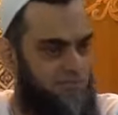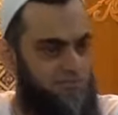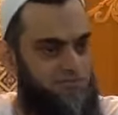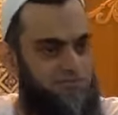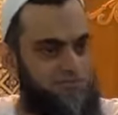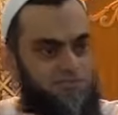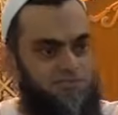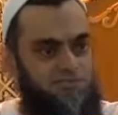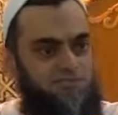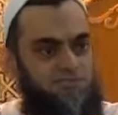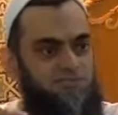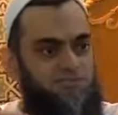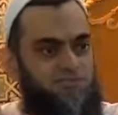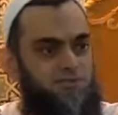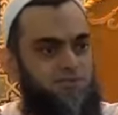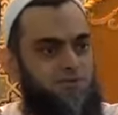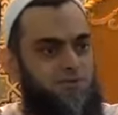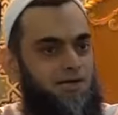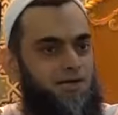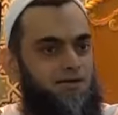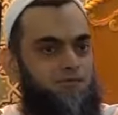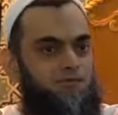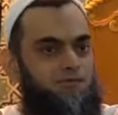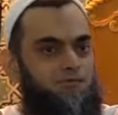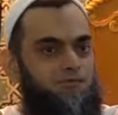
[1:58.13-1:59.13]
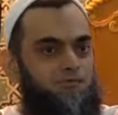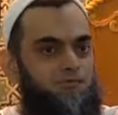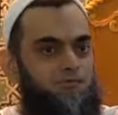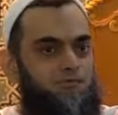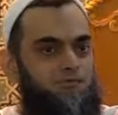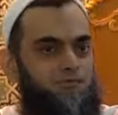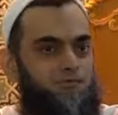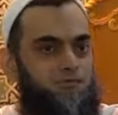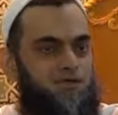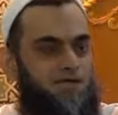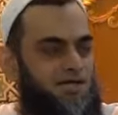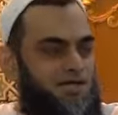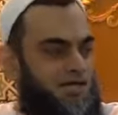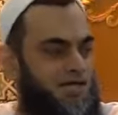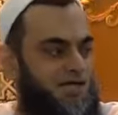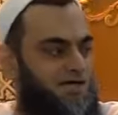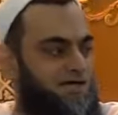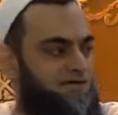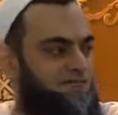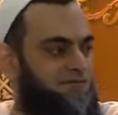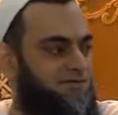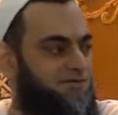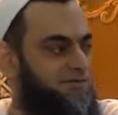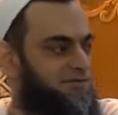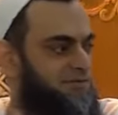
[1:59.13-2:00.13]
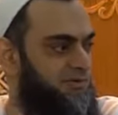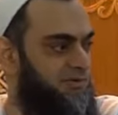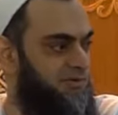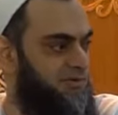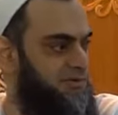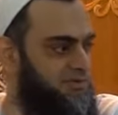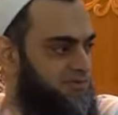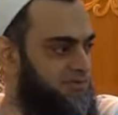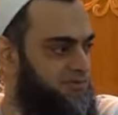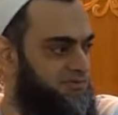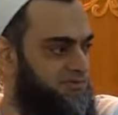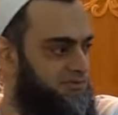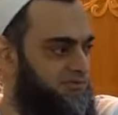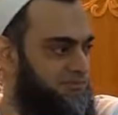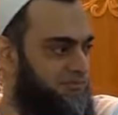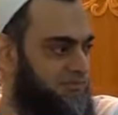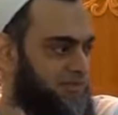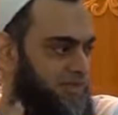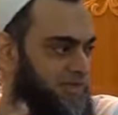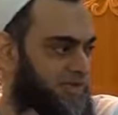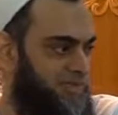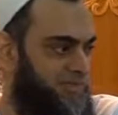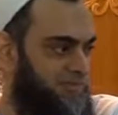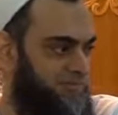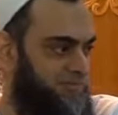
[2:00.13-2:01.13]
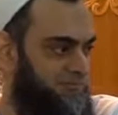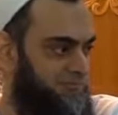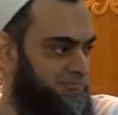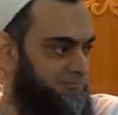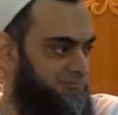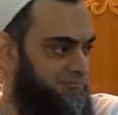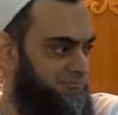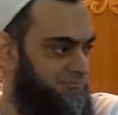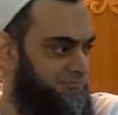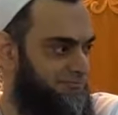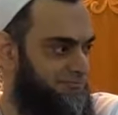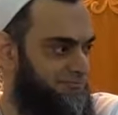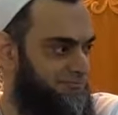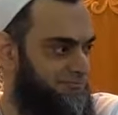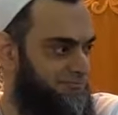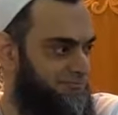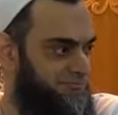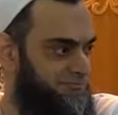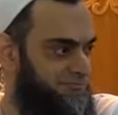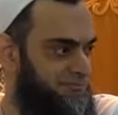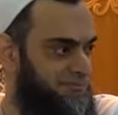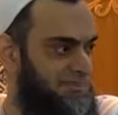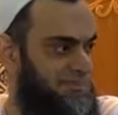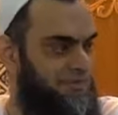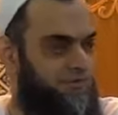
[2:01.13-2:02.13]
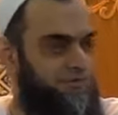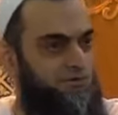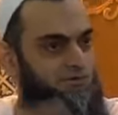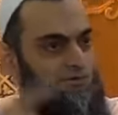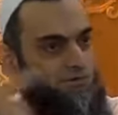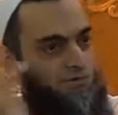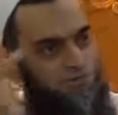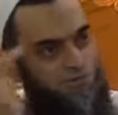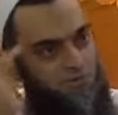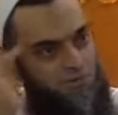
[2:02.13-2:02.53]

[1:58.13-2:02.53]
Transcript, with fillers: So this is the problem we have in our kids today. They don't know